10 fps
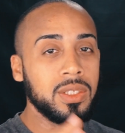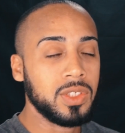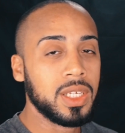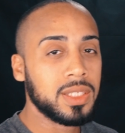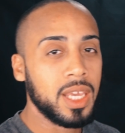
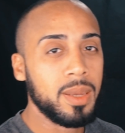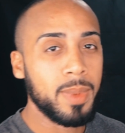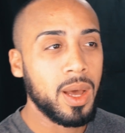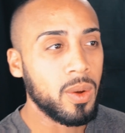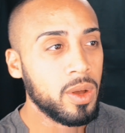just came
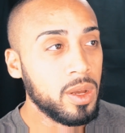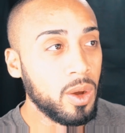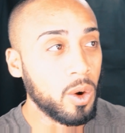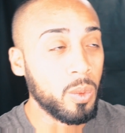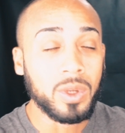out
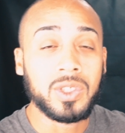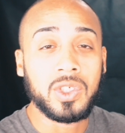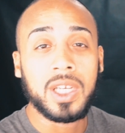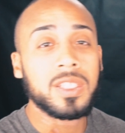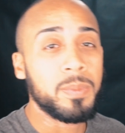or was
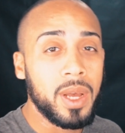just